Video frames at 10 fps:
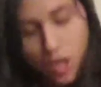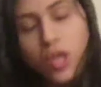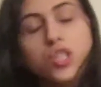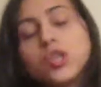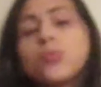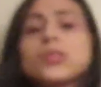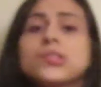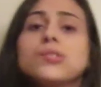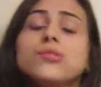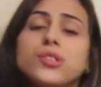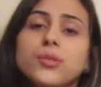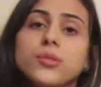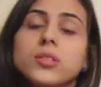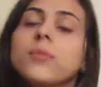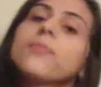So what do you
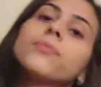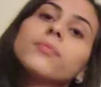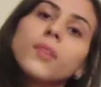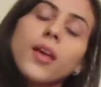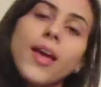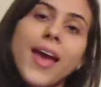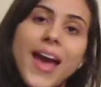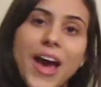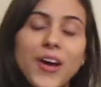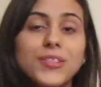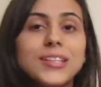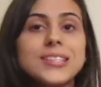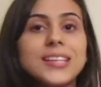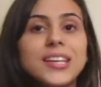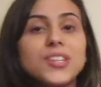choose? Healthy
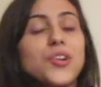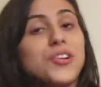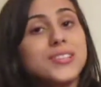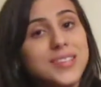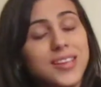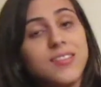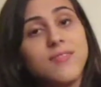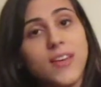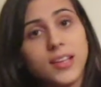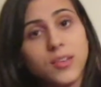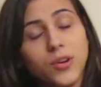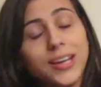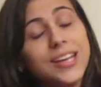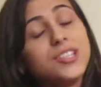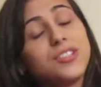skin or
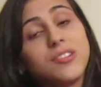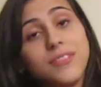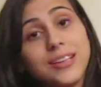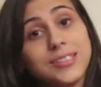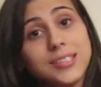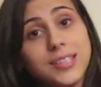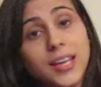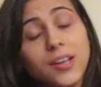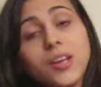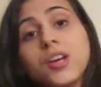cancer-infected skin?